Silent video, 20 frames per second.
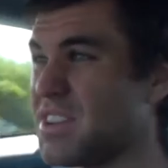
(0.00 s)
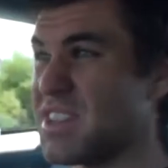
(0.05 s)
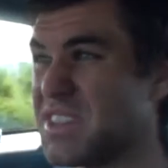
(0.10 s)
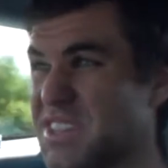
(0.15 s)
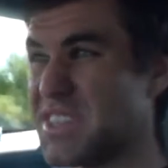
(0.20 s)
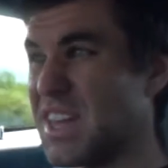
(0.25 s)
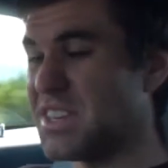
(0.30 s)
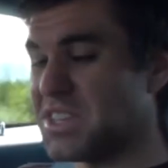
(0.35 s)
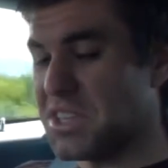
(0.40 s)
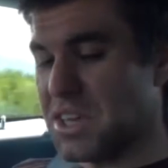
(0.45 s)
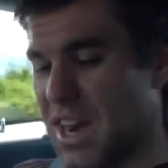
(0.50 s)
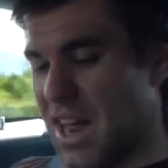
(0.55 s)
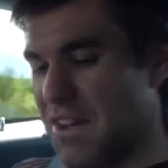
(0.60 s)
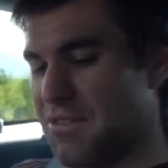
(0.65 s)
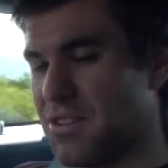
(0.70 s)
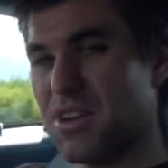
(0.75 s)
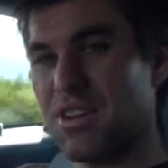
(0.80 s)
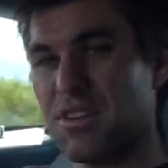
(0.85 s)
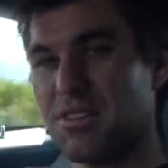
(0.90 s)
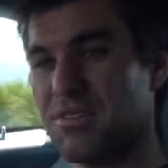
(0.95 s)
The seats are
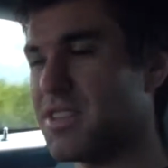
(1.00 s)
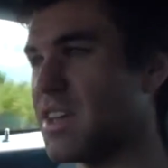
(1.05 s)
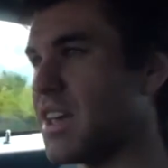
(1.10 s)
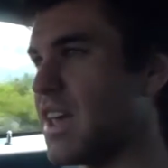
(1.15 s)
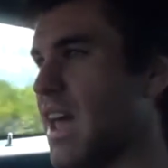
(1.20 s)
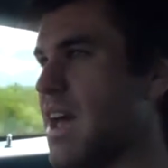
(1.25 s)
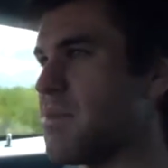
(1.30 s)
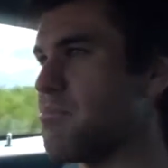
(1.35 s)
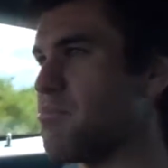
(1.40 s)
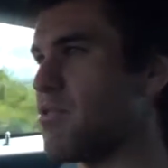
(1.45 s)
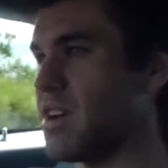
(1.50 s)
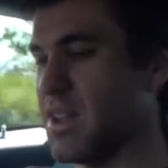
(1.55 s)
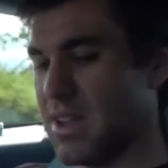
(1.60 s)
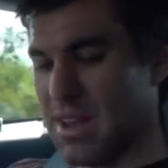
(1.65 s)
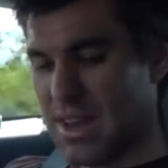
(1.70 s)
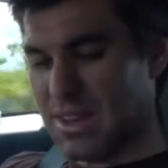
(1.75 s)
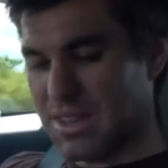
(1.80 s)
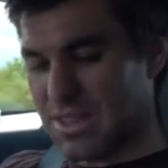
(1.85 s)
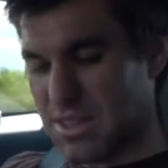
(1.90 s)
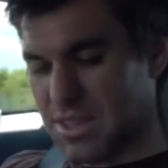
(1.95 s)
leather, the handbrake
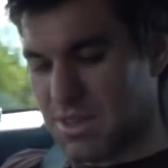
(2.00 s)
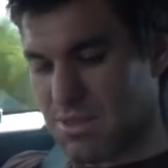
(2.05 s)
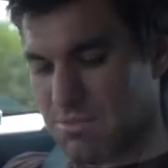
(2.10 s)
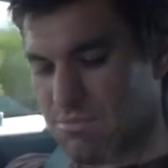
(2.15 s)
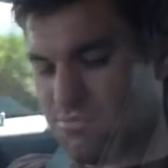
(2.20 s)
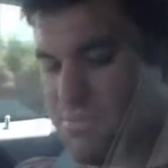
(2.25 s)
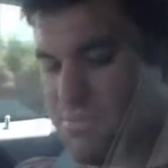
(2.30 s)
gaiter